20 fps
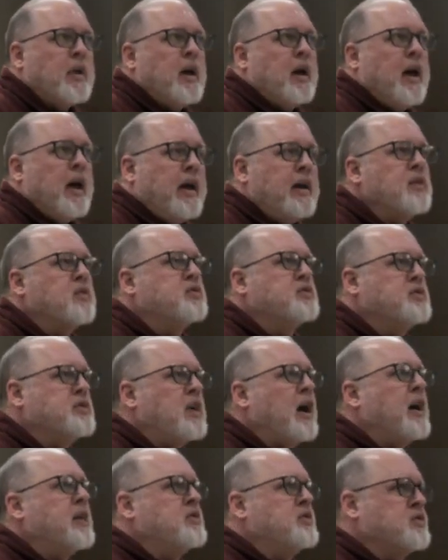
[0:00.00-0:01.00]
Hegel's
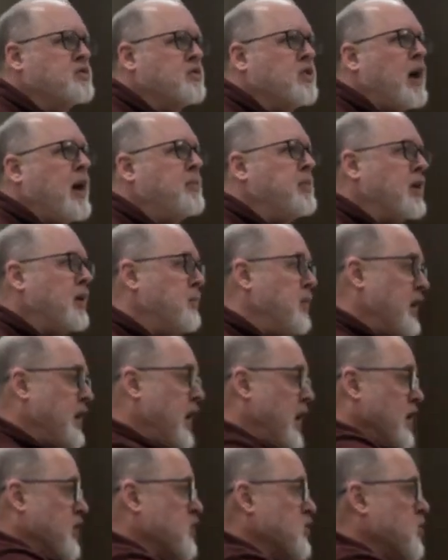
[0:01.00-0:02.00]
not describing a
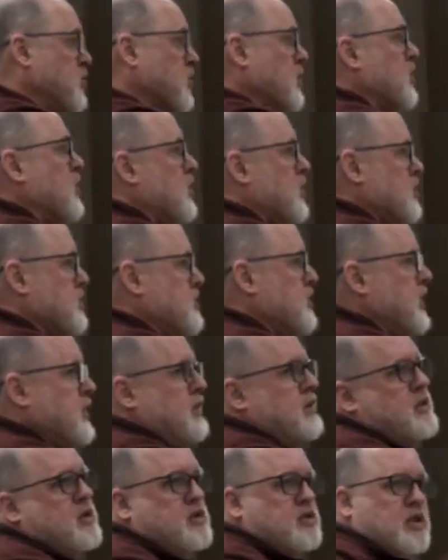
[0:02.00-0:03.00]
mechanical world and
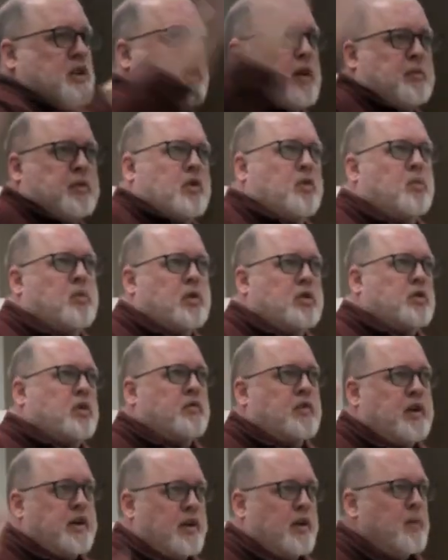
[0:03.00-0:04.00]
then there's a chemical world
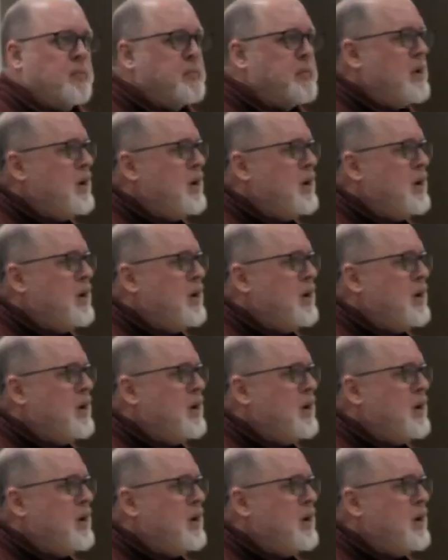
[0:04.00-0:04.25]
over here.